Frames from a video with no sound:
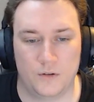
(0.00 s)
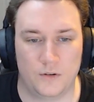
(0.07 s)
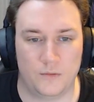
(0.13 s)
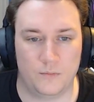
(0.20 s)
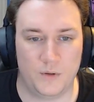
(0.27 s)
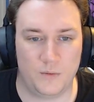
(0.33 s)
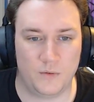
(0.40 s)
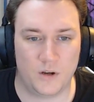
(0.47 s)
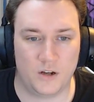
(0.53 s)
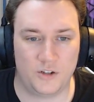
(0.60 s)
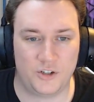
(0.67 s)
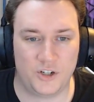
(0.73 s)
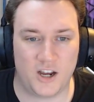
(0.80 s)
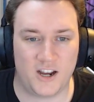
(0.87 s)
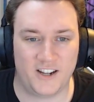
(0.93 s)
Meanwhile,
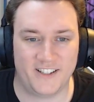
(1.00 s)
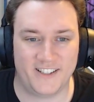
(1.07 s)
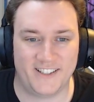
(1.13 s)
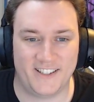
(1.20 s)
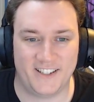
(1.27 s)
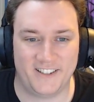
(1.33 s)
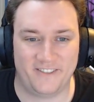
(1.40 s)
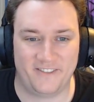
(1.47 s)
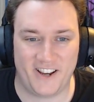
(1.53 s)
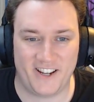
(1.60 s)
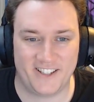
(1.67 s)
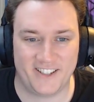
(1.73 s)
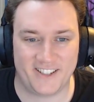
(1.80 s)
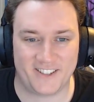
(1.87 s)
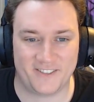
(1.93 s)
Char, his
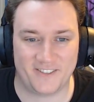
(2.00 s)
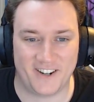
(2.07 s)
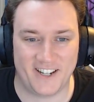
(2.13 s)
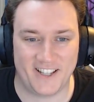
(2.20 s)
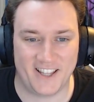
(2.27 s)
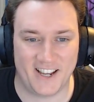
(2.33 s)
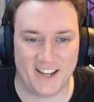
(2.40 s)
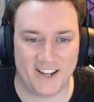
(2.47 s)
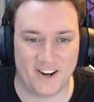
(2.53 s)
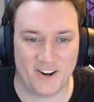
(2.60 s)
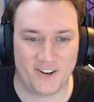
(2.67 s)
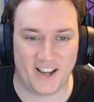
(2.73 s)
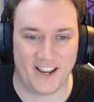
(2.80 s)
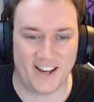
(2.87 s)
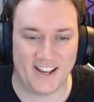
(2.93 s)
face looks funny there.
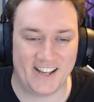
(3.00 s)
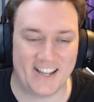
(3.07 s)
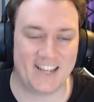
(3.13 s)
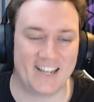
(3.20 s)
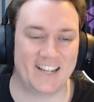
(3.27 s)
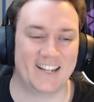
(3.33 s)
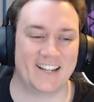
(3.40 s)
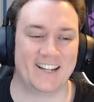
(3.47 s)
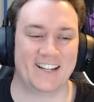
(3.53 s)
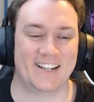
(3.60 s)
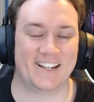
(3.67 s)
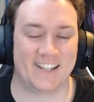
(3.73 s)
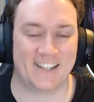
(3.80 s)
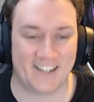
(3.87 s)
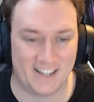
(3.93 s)
Okay.
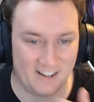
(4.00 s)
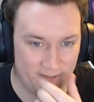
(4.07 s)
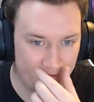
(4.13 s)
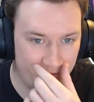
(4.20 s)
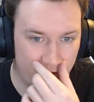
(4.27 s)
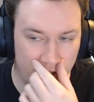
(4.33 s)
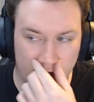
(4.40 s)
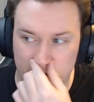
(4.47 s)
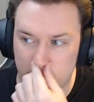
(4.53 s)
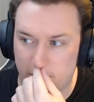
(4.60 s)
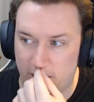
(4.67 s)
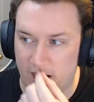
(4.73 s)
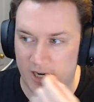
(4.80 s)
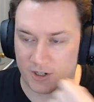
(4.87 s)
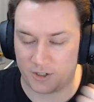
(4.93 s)
Char
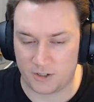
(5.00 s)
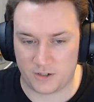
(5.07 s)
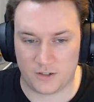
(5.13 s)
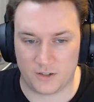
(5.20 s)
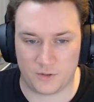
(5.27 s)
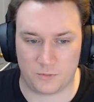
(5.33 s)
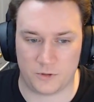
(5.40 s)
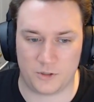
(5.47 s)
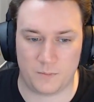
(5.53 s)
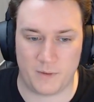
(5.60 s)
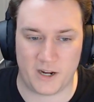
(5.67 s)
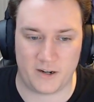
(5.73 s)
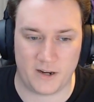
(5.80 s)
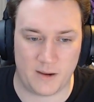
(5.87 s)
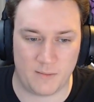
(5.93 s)
smash. That's what's
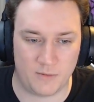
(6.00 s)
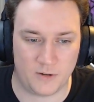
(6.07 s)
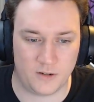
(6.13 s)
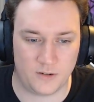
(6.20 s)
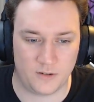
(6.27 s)
about to happen.